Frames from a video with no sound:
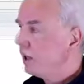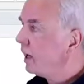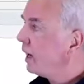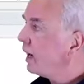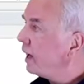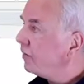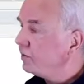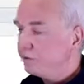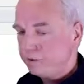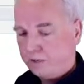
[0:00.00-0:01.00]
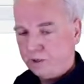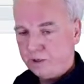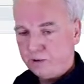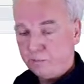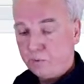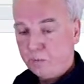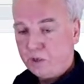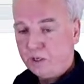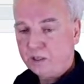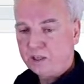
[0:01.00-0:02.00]
and um,
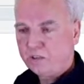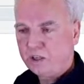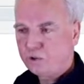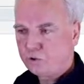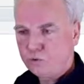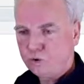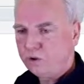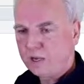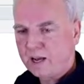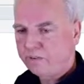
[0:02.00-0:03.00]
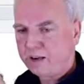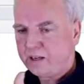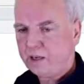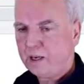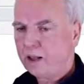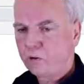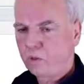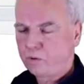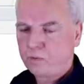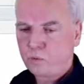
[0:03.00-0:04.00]
meaning that they shouldn't have any
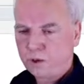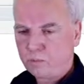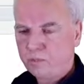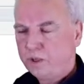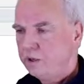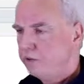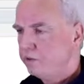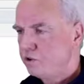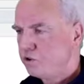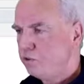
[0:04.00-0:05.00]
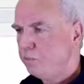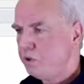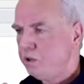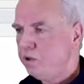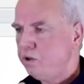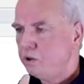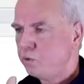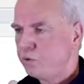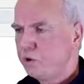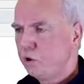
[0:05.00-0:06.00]
algorithm. There shouldn't be a
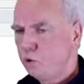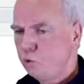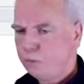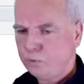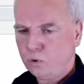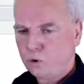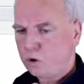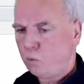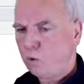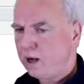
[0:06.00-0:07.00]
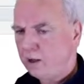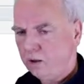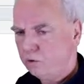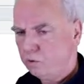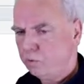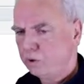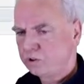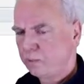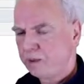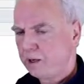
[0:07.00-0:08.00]
real loop or a while loop or
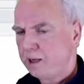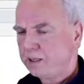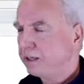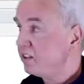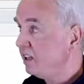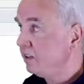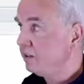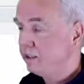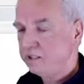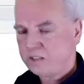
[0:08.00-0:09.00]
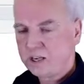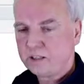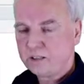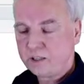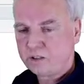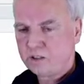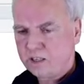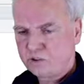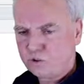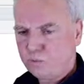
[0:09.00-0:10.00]
something like that in inside the test. The
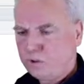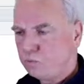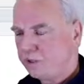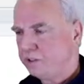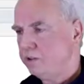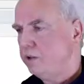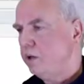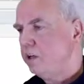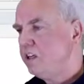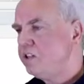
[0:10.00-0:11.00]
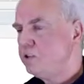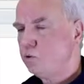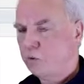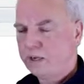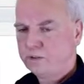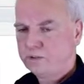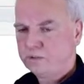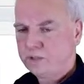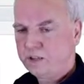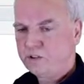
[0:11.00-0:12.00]
test should be written easy to write.
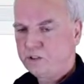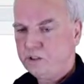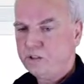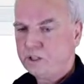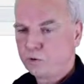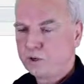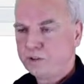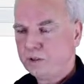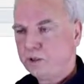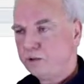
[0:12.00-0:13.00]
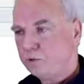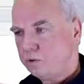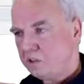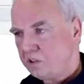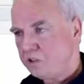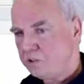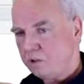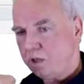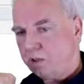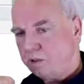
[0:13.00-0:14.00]
That is the general idea. The easier
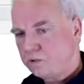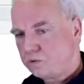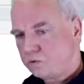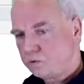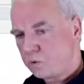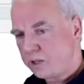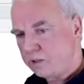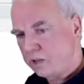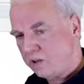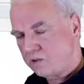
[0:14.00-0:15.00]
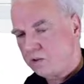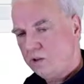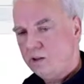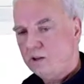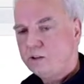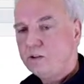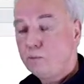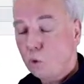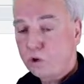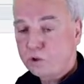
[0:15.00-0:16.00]
it is to write a test, the
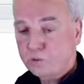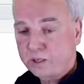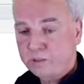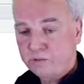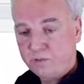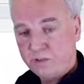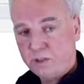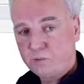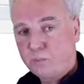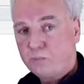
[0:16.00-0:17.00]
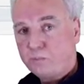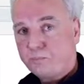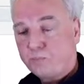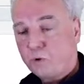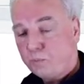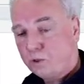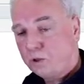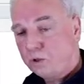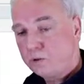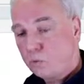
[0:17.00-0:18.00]
more attractive it is to, be,
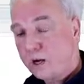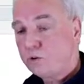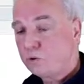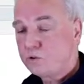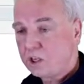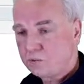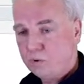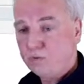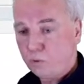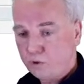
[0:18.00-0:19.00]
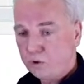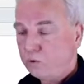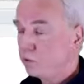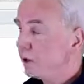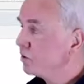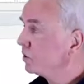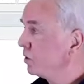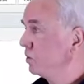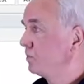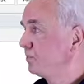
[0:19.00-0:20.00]
to write those tests before you write your
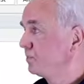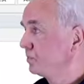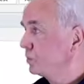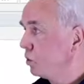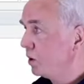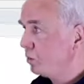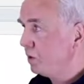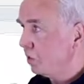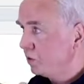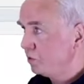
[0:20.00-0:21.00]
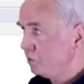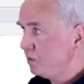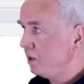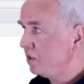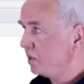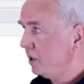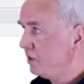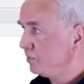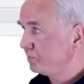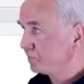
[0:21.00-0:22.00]
code. So what we want to do in this
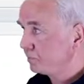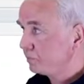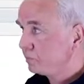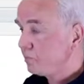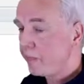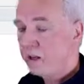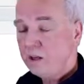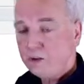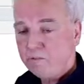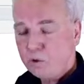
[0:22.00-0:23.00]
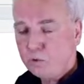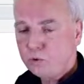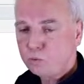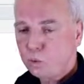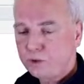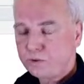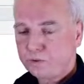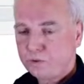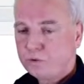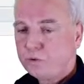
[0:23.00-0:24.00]
case, we do not want
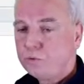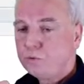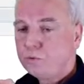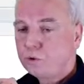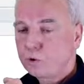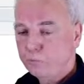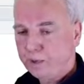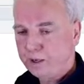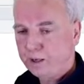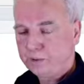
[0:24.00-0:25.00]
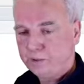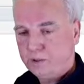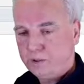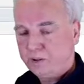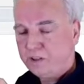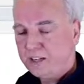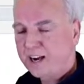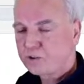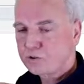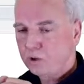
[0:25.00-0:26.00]
to compare the
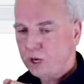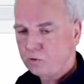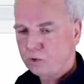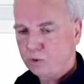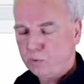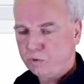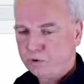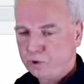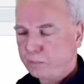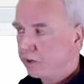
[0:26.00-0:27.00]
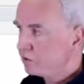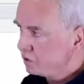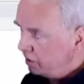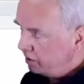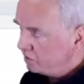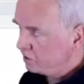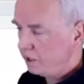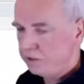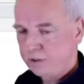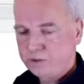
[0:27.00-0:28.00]
actual outcome of the comparison. In this
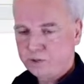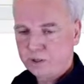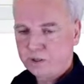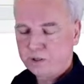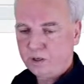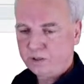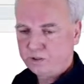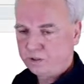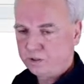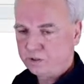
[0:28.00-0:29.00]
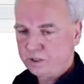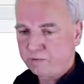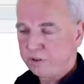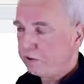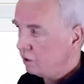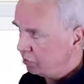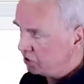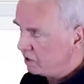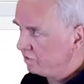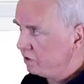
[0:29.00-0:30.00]
case, it's, uh, it's uh, seven, it
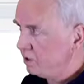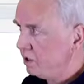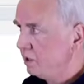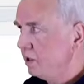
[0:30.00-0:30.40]
was 17.